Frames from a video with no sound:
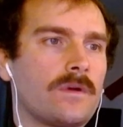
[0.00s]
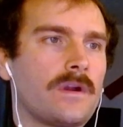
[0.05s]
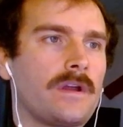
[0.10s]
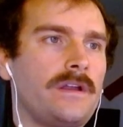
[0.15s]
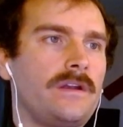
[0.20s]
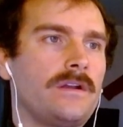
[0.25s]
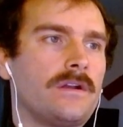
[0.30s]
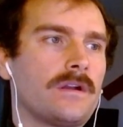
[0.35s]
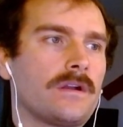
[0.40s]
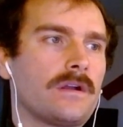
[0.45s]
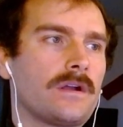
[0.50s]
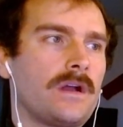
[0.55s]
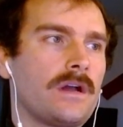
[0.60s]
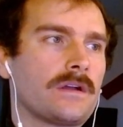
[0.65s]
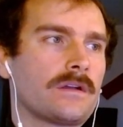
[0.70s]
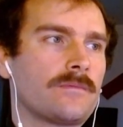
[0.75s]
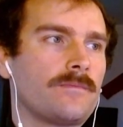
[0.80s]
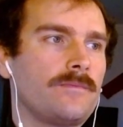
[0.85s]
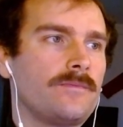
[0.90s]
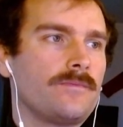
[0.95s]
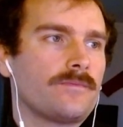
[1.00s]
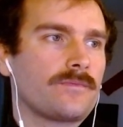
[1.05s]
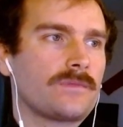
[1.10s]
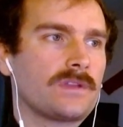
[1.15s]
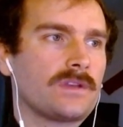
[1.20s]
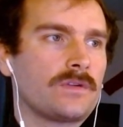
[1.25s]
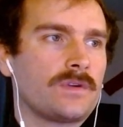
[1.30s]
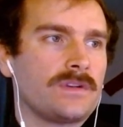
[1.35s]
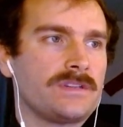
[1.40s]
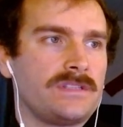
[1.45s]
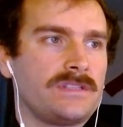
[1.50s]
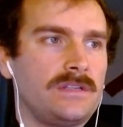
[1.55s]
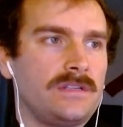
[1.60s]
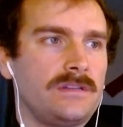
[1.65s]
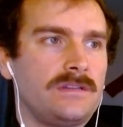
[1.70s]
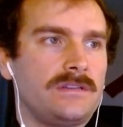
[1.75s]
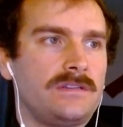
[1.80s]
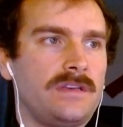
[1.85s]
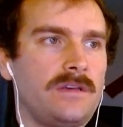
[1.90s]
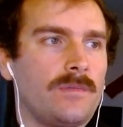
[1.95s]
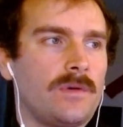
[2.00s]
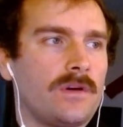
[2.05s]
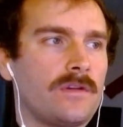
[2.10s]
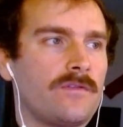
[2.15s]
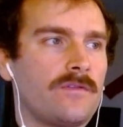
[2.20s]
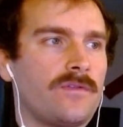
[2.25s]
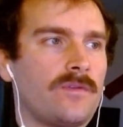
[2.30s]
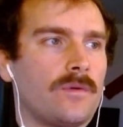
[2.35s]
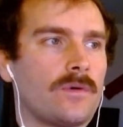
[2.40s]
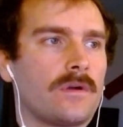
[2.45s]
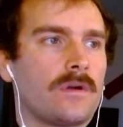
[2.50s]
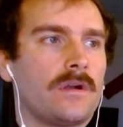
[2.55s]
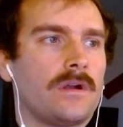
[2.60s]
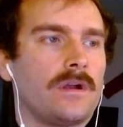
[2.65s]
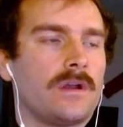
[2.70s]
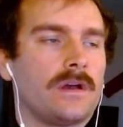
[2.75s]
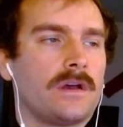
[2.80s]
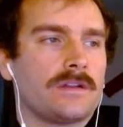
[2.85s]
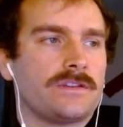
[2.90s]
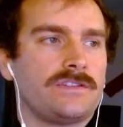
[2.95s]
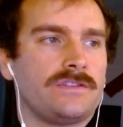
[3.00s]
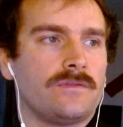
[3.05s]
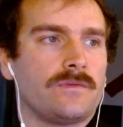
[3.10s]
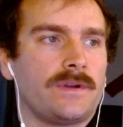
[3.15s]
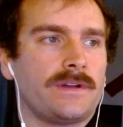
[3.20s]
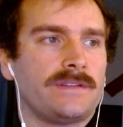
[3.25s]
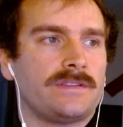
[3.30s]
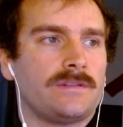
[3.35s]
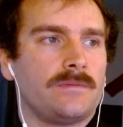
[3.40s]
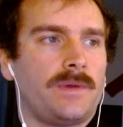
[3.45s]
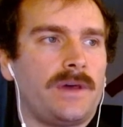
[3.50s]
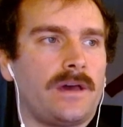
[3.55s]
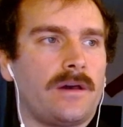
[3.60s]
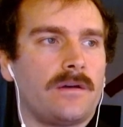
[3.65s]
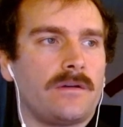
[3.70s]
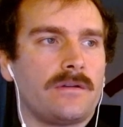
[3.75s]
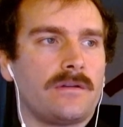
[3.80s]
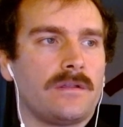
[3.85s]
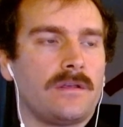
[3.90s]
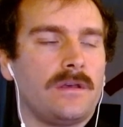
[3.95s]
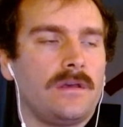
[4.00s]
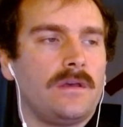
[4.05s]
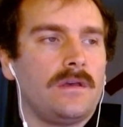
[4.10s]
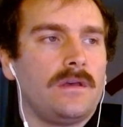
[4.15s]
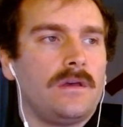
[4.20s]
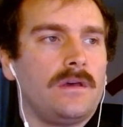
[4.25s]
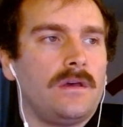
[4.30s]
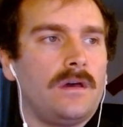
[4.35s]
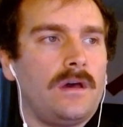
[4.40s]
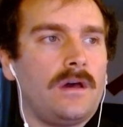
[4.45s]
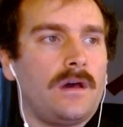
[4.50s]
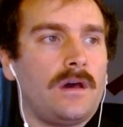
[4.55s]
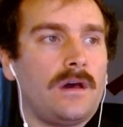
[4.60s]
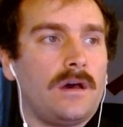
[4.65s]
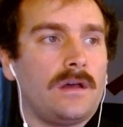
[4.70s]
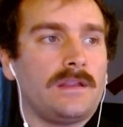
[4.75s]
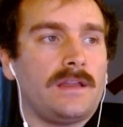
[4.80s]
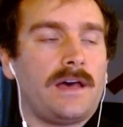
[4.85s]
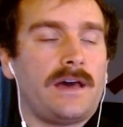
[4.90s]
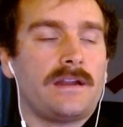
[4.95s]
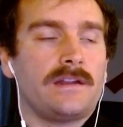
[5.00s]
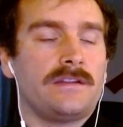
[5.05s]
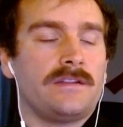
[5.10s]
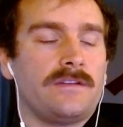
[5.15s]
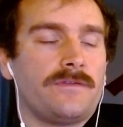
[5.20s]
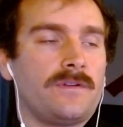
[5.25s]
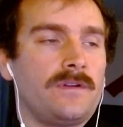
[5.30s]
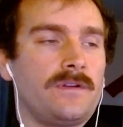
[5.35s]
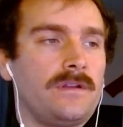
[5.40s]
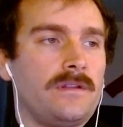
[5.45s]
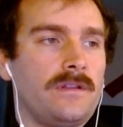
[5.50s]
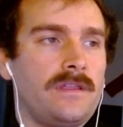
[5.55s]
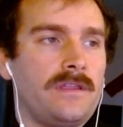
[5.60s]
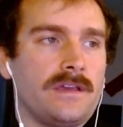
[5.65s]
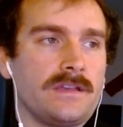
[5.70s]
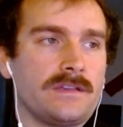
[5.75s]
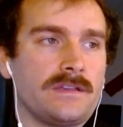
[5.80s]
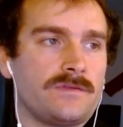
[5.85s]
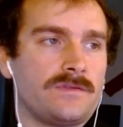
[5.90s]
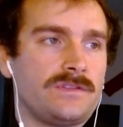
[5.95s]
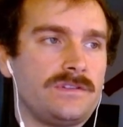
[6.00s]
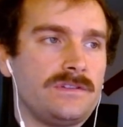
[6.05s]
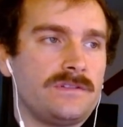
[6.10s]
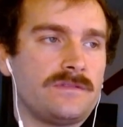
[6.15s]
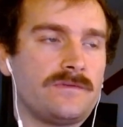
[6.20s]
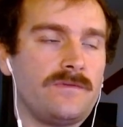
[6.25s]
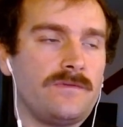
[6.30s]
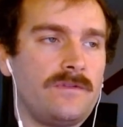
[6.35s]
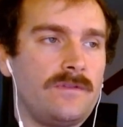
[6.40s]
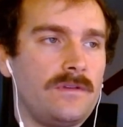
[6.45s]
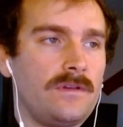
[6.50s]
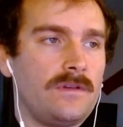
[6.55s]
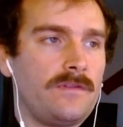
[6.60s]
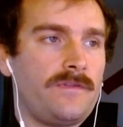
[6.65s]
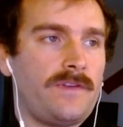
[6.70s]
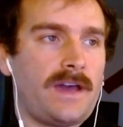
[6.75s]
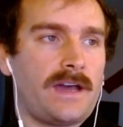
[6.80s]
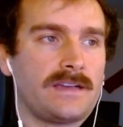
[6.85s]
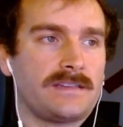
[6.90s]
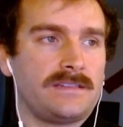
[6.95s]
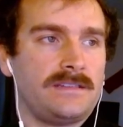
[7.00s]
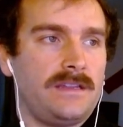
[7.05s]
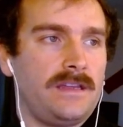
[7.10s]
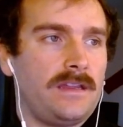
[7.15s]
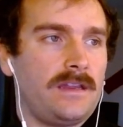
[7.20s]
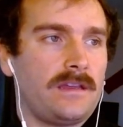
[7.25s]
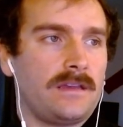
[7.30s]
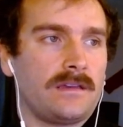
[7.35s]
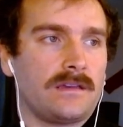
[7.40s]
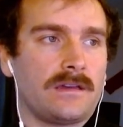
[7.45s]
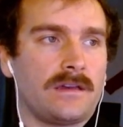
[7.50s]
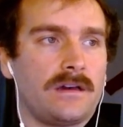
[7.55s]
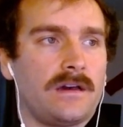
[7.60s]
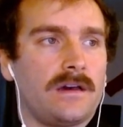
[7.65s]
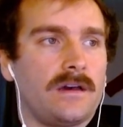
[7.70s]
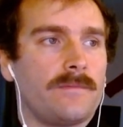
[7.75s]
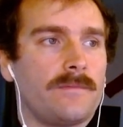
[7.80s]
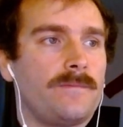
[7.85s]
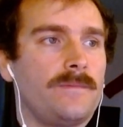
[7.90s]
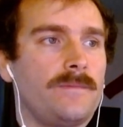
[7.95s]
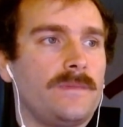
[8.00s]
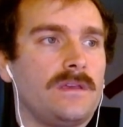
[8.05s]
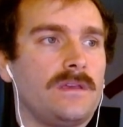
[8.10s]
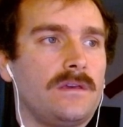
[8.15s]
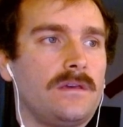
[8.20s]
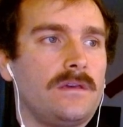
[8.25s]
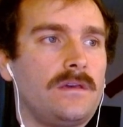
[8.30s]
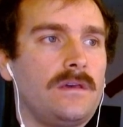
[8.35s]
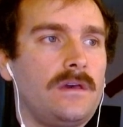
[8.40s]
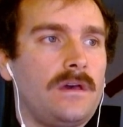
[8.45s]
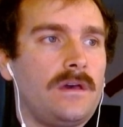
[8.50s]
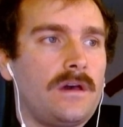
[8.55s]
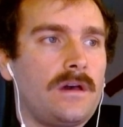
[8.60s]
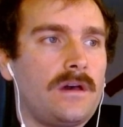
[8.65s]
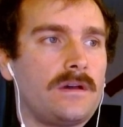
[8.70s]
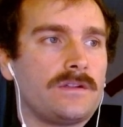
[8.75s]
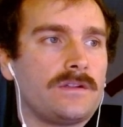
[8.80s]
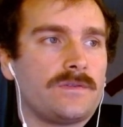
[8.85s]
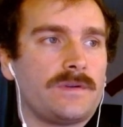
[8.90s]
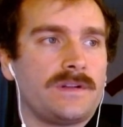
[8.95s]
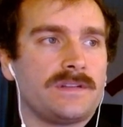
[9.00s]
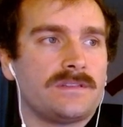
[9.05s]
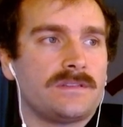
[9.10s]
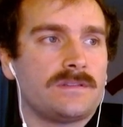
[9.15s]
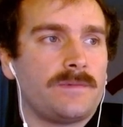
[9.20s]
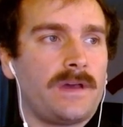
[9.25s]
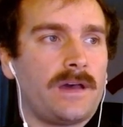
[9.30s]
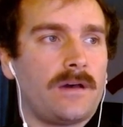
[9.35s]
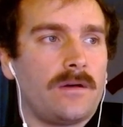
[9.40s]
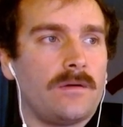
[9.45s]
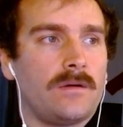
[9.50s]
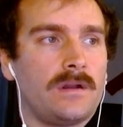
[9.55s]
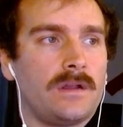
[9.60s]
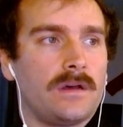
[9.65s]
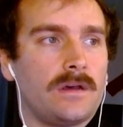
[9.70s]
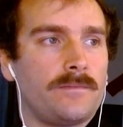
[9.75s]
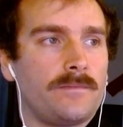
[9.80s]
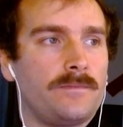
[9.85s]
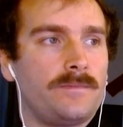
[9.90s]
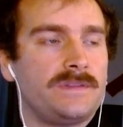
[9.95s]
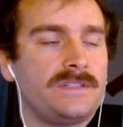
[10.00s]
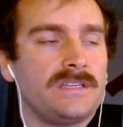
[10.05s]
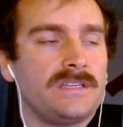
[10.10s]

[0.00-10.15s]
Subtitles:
writer Kristen de Montfort. She writes about a lot of different things. She's fascinating. She writes about